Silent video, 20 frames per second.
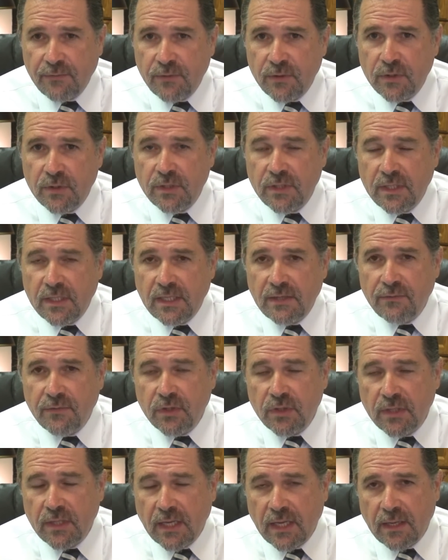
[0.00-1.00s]
If you
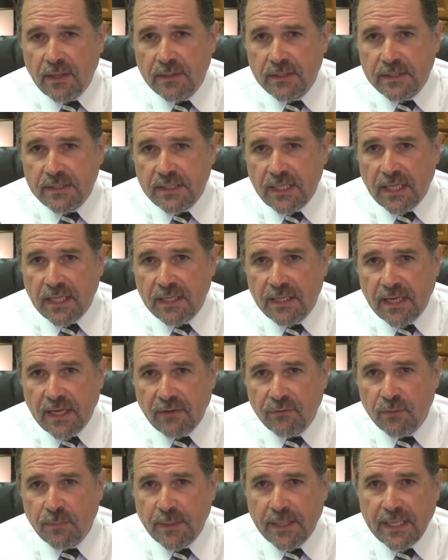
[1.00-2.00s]
just telling
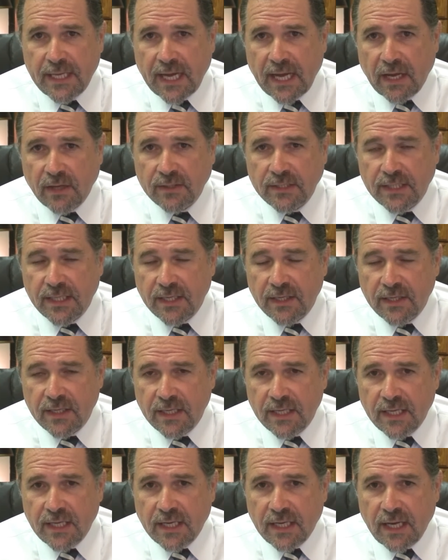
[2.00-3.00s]
everybody out there,
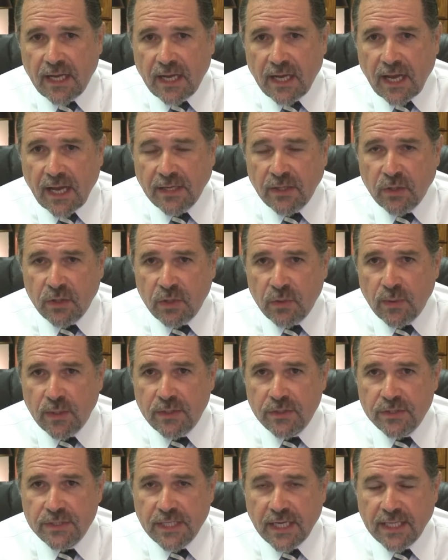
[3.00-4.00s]
I know you
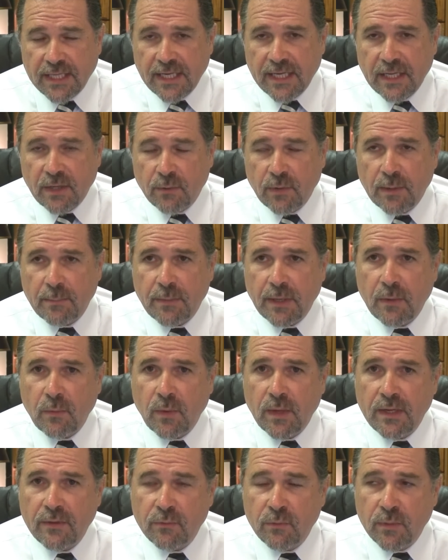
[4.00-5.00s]
understand that, Elronn, but I
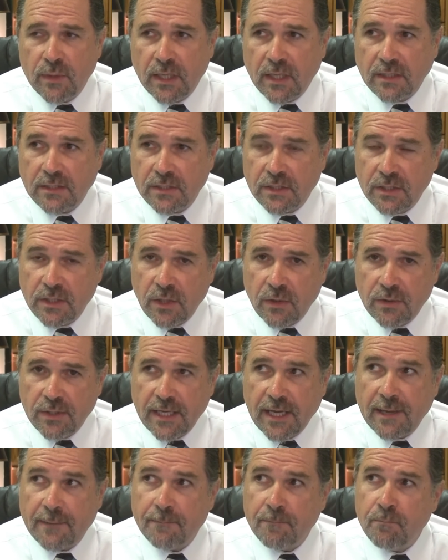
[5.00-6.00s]
want everyone else to know
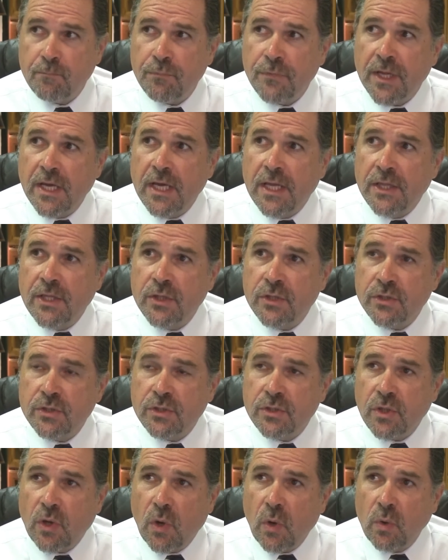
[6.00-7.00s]
that
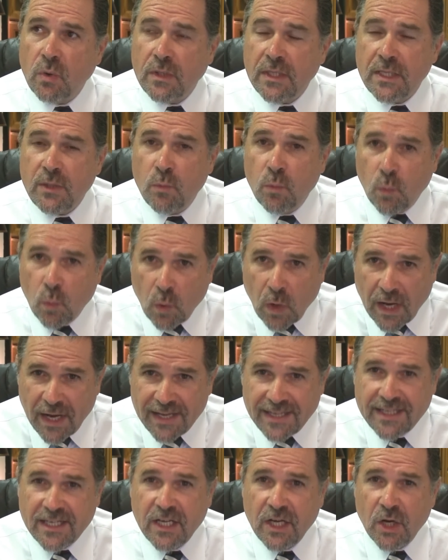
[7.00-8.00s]
there's only
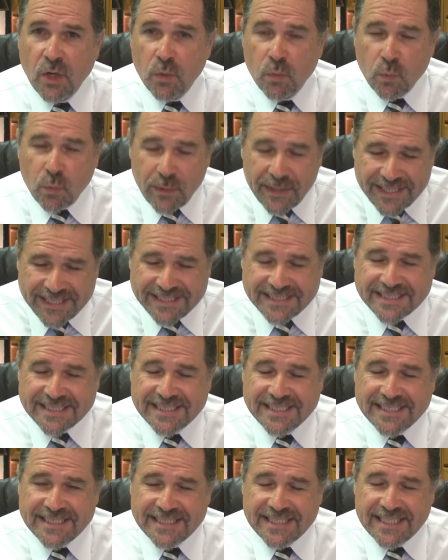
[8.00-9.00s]
one
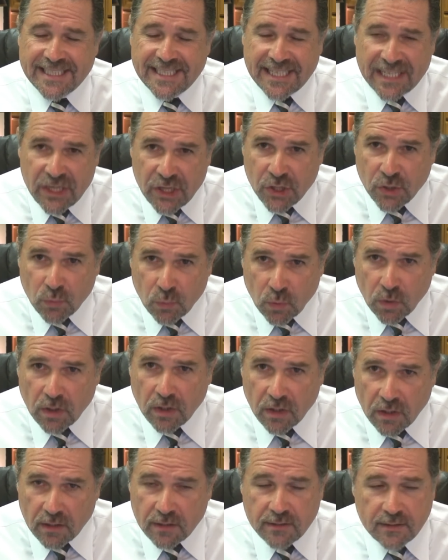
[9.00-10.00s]
reason in the
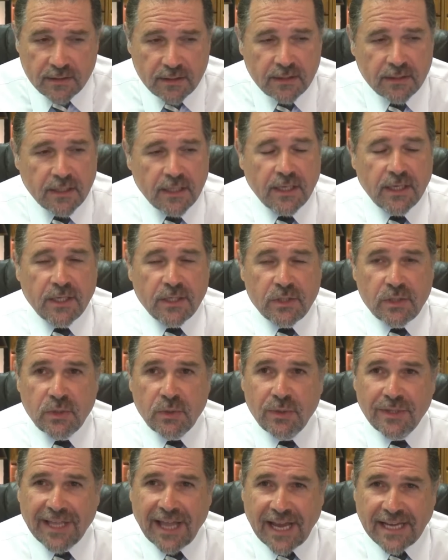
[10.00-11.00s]
world
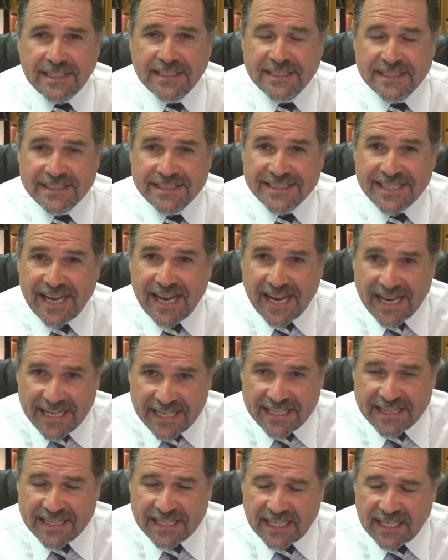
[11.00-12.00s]
to license
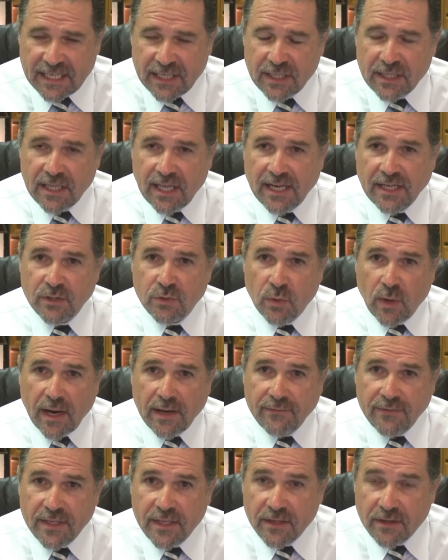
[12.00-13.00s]
anything, like
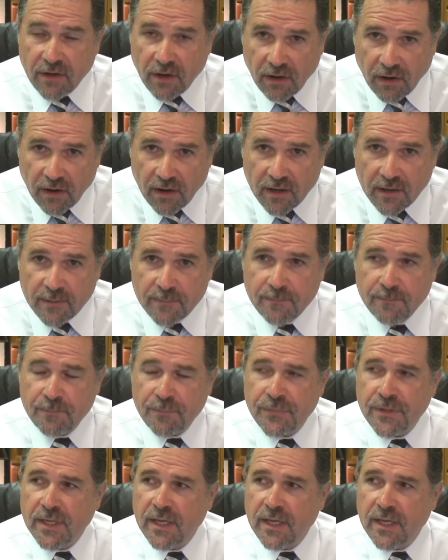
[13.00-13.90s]
driving a car,